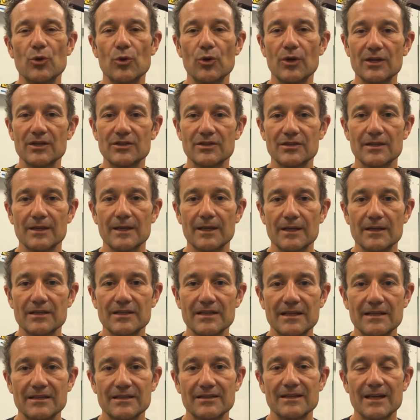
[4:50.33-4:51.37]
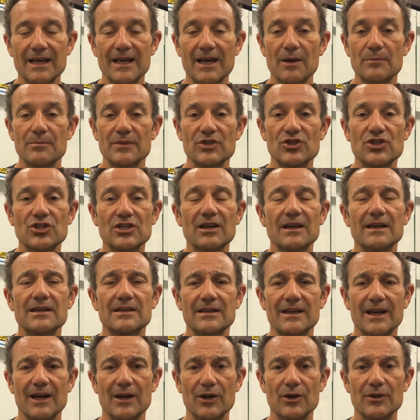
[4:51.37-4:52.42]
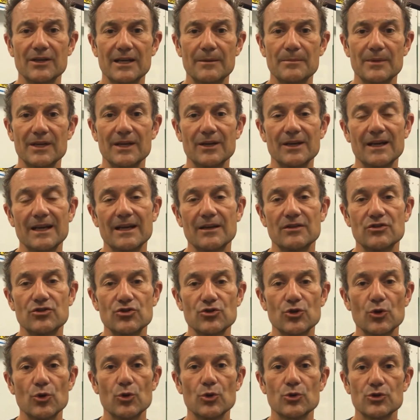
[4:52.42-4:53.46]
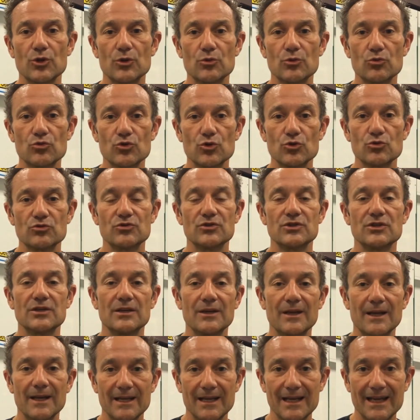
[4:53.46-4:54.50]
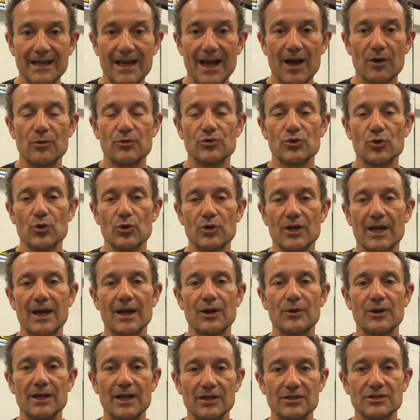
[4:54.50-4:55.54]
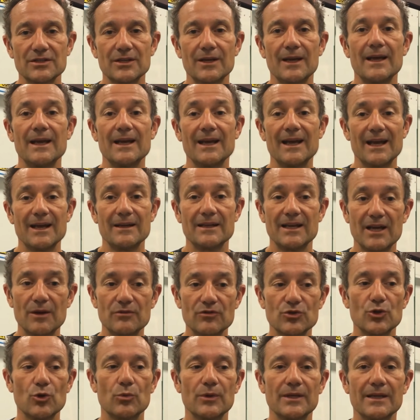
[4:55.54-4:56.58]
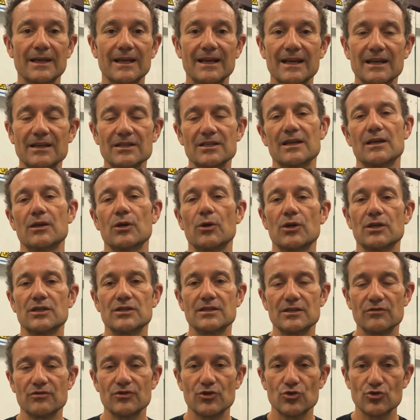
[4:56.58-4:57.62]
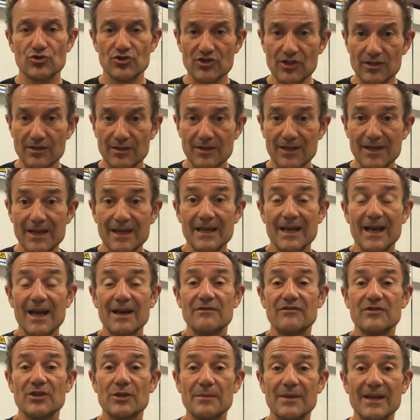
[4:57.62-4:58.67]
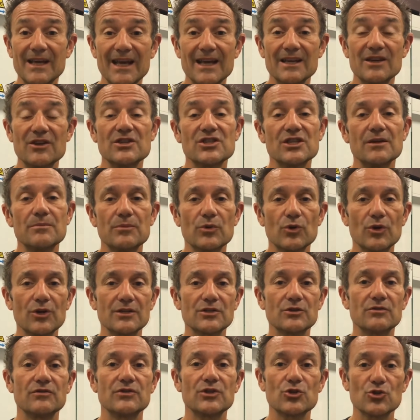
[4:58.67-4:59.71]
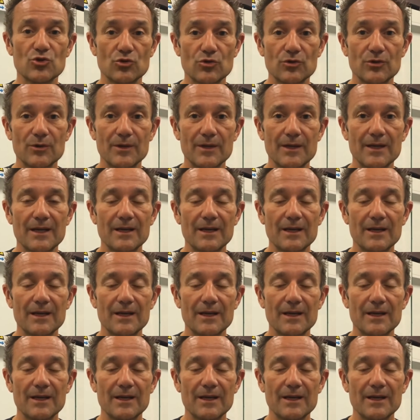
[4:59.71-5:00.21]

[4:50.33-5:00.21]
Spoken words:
noise, since they are machines that are typically installed on roofs, in outdoor areas, and therefore with easy noise diffusion, and from an energy point of view,